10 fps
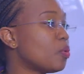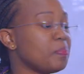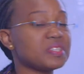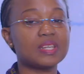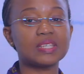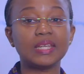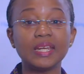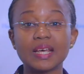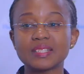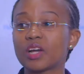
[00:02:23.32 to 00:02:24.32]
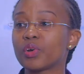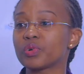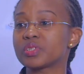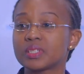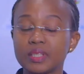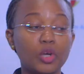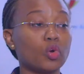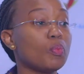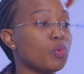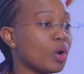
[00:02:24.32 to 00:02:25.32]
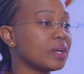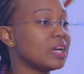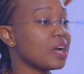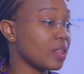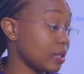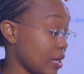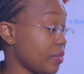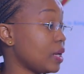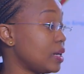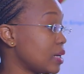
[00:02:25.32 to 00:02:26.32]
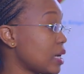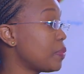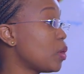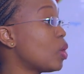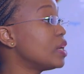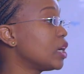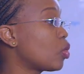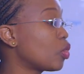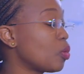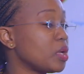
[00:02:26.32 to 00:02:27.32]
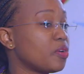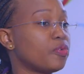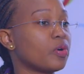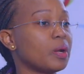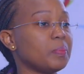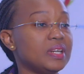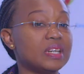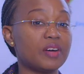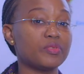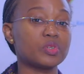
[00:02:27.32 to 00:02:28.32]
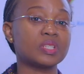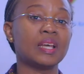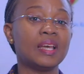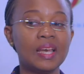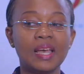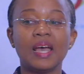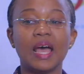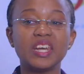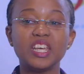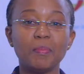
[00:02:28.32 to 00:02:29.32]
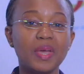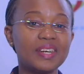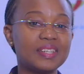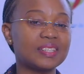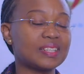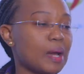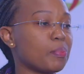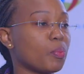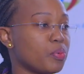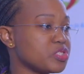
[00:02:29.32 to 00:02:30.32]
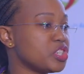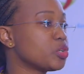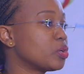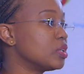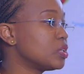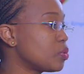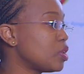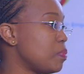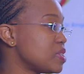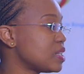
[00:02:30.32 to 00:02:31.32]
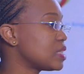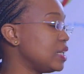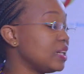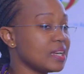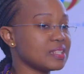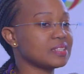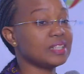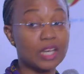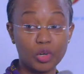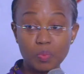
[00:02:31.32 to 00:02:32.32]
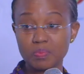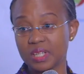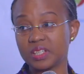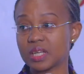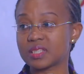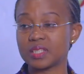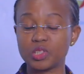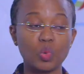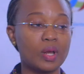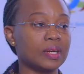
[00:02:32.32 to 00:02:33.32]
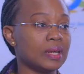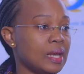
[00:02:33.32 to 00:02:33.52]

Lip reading: business leaders across the globe who had gathered at the World Economic Forum in Davos. And he made a proposition to the business leaders in a room such as this one.